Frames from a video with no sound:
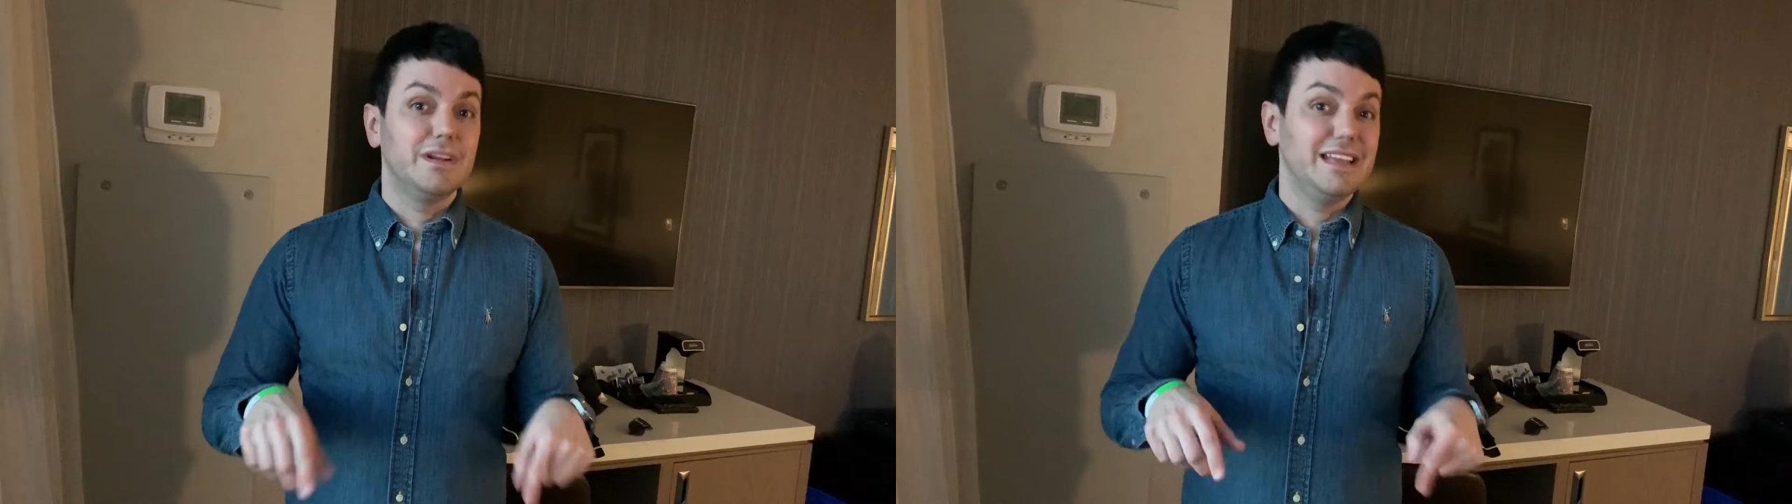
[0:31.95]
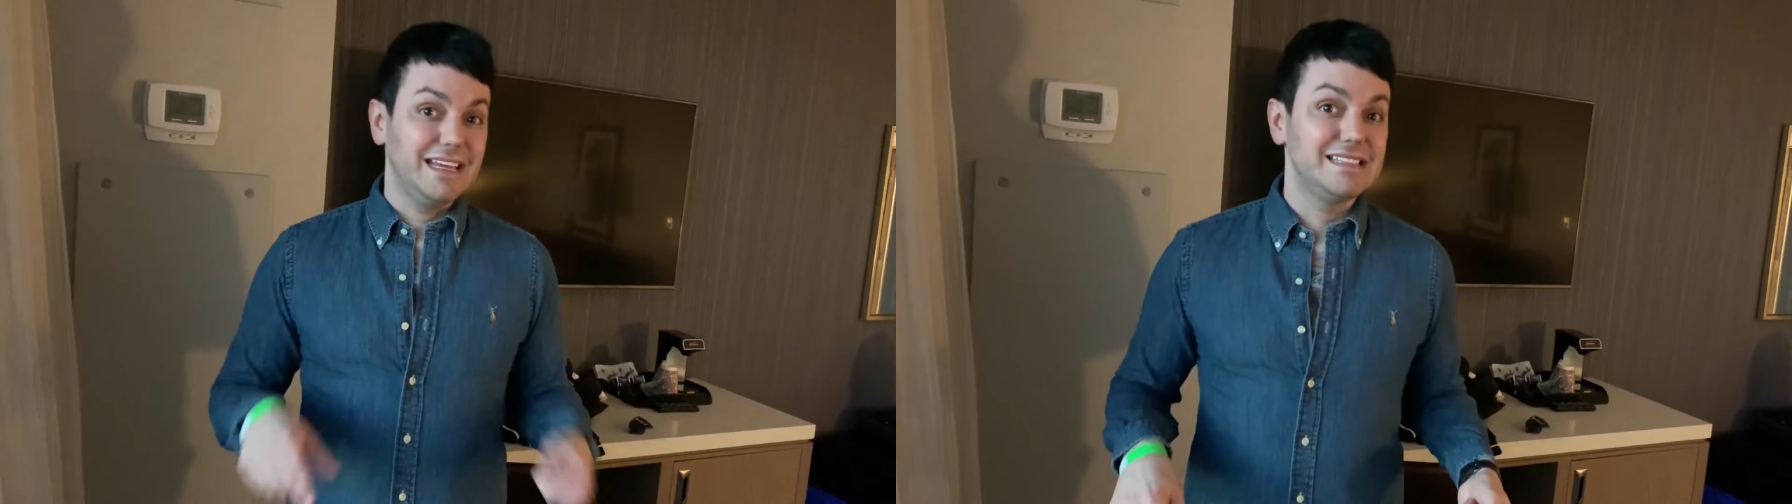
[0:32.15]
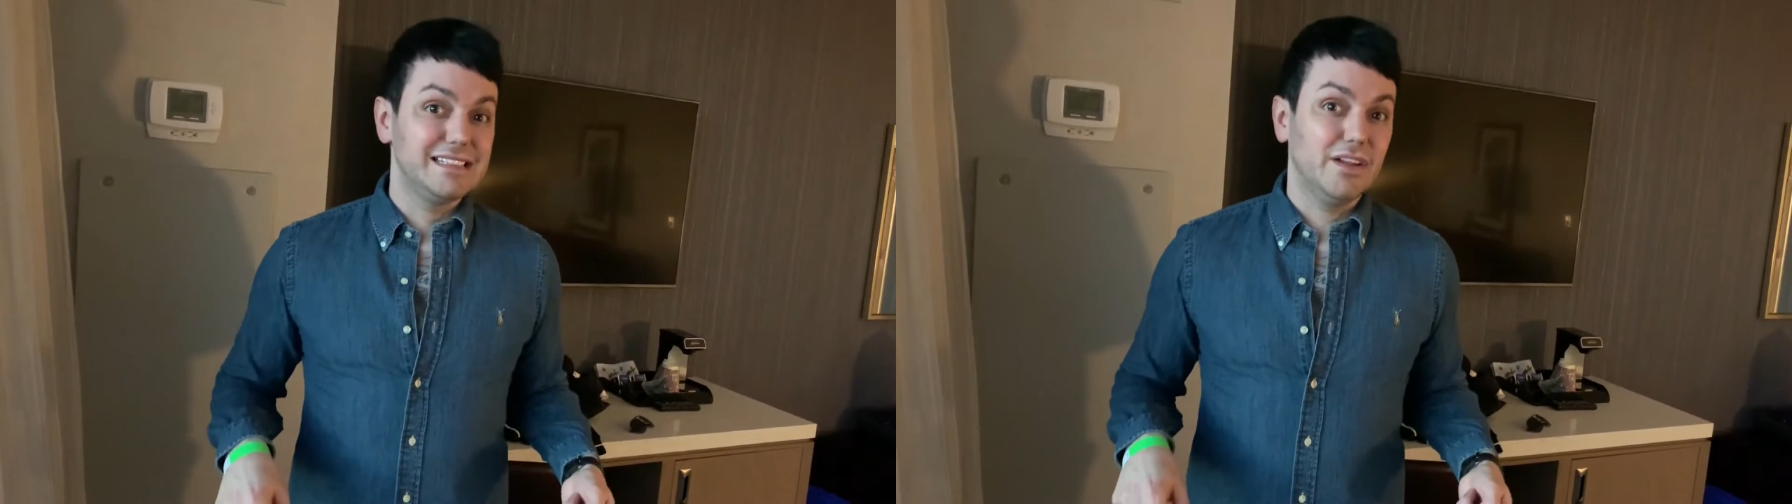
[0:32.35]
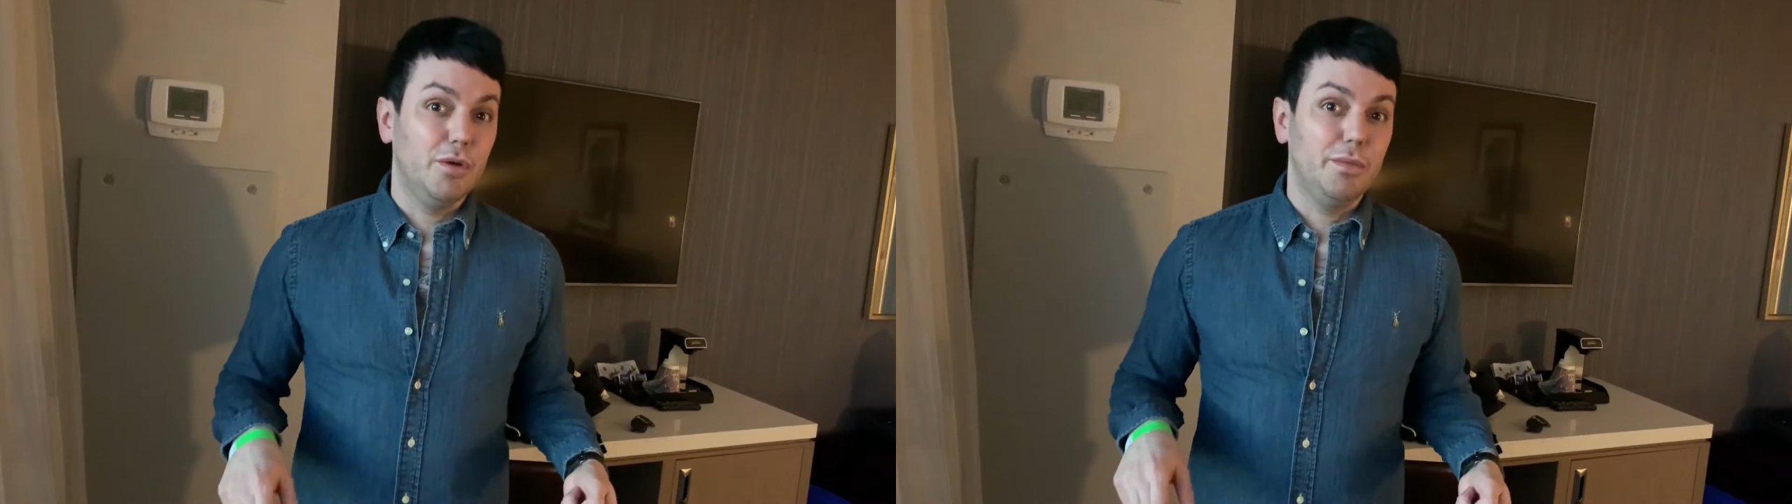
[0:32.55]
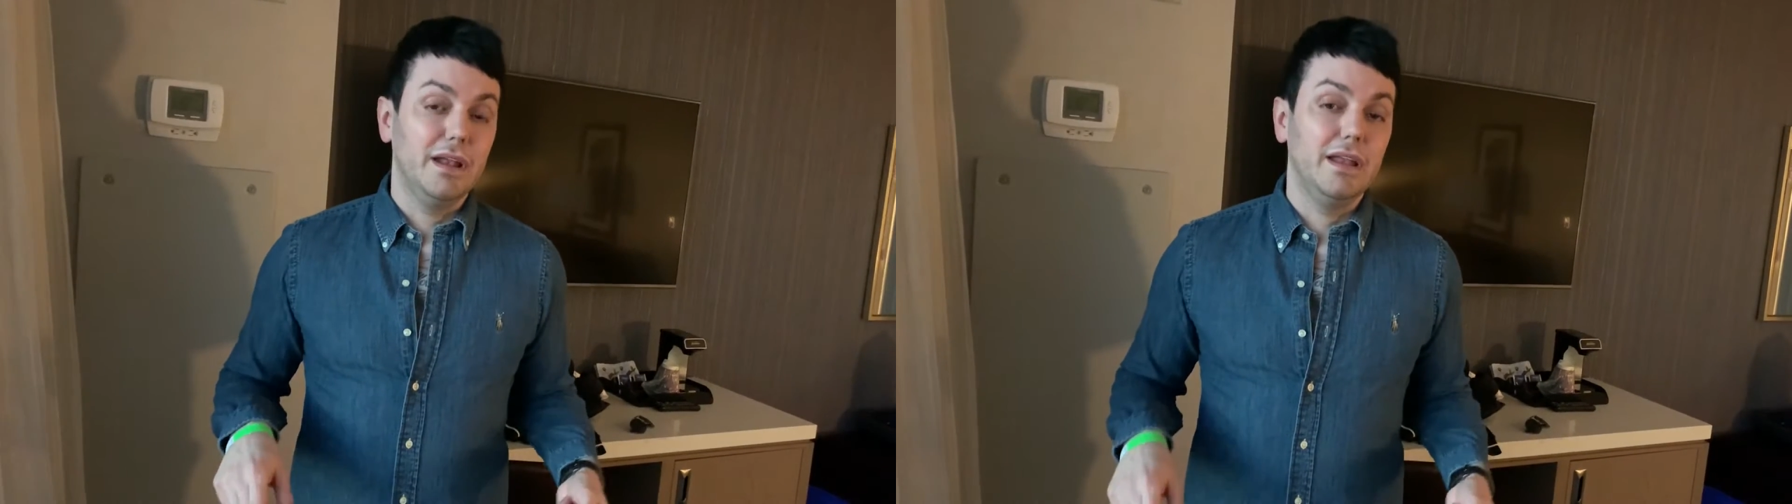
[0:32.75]
one is still
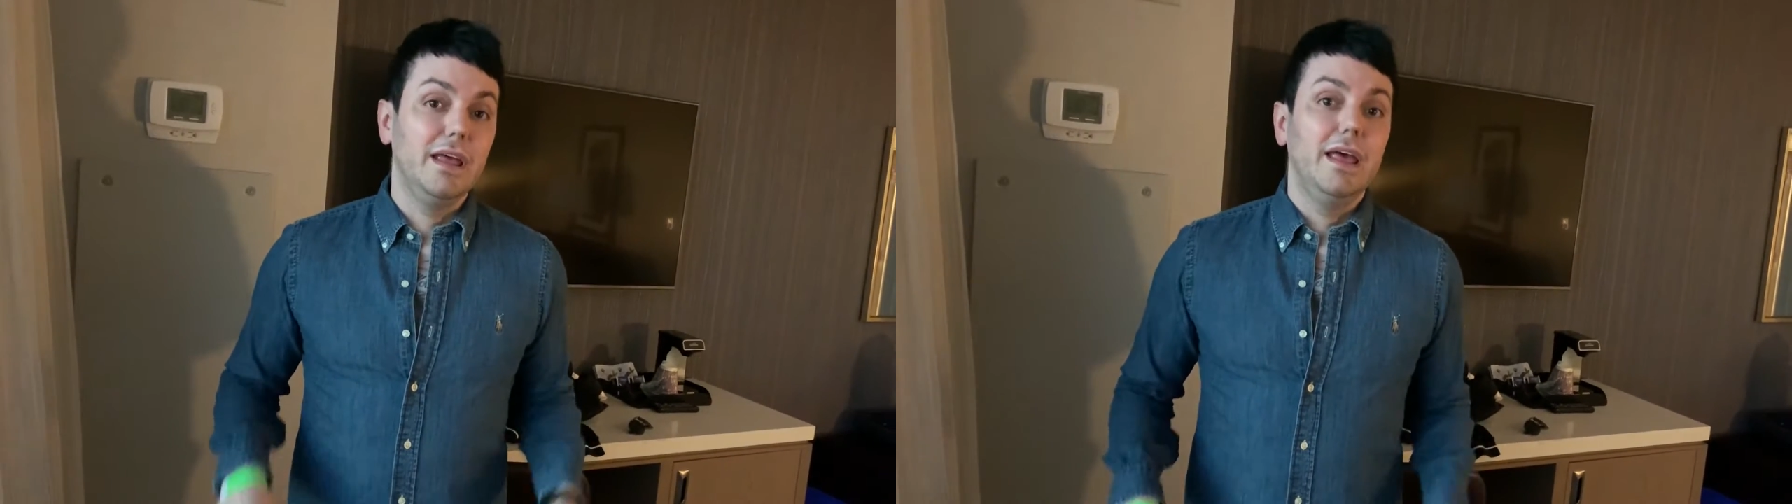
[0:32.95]
open.